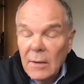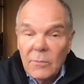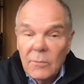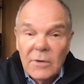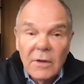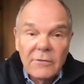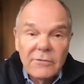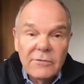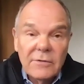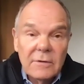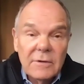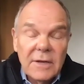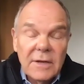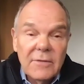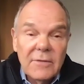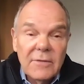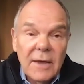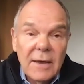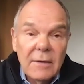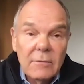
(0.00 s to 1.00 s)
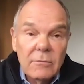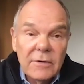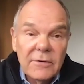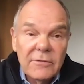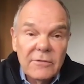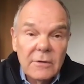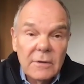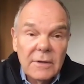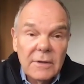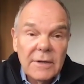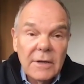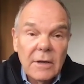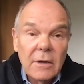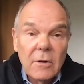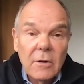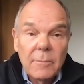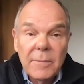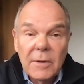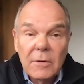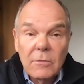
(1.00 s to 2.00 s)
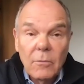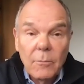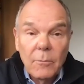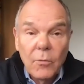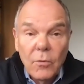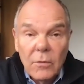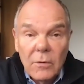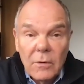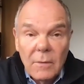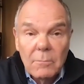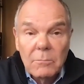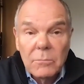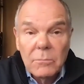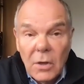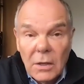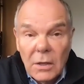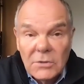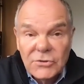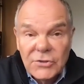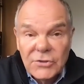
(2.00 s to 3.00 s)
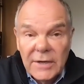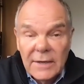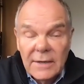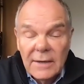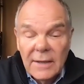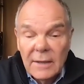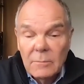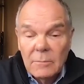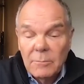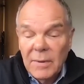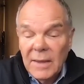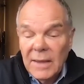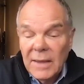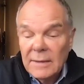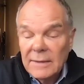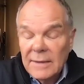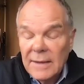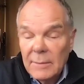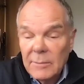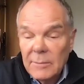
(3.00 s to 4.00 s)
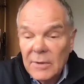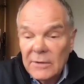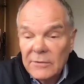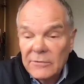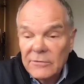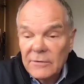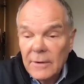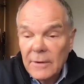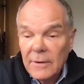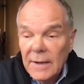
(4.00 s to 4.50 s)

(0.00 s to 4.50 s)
We also did that recently on our big report on blockchain and pandemics.